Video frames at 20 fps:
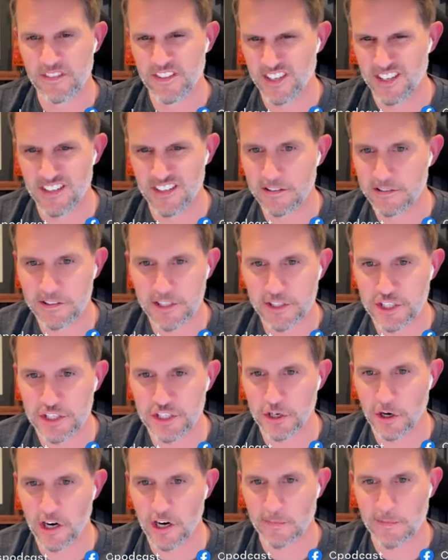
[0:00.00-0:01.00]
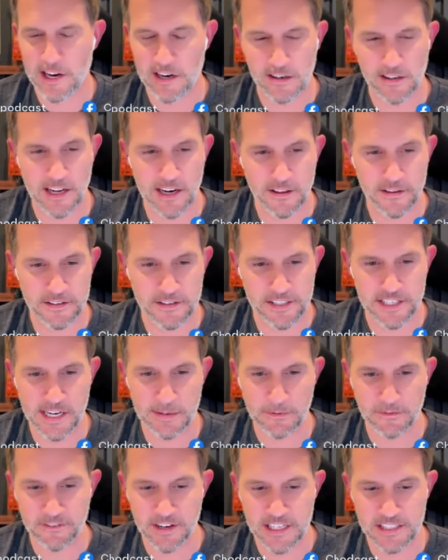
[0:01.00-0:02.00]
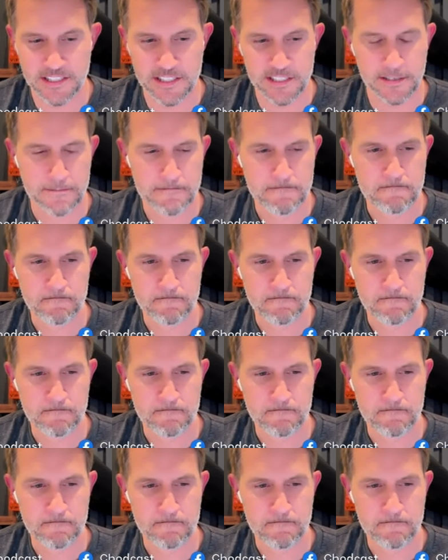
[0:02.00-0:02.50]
to to just talk about a lot of the same events